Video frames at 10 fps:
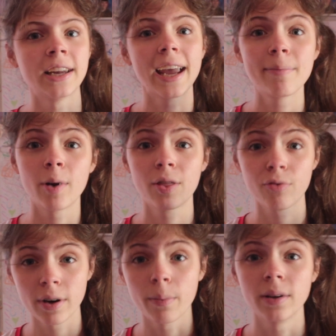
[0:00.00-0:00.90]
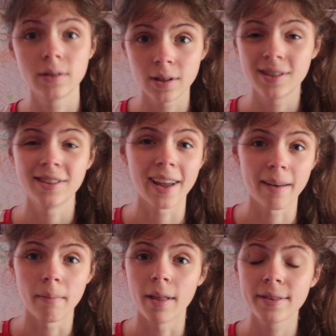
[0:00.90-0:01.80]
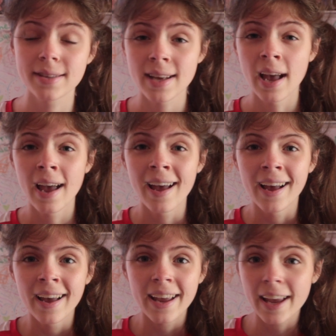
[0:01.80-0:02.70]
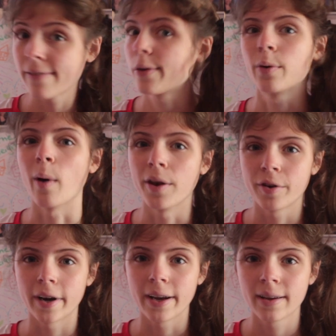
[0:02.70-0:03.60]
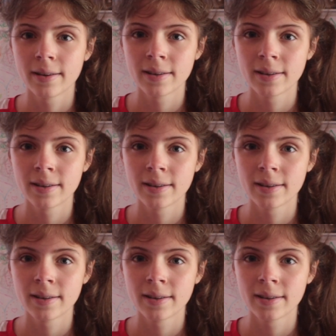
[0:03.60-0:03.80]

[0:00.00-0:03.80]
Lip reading: 8.31229 months, if you're wondering.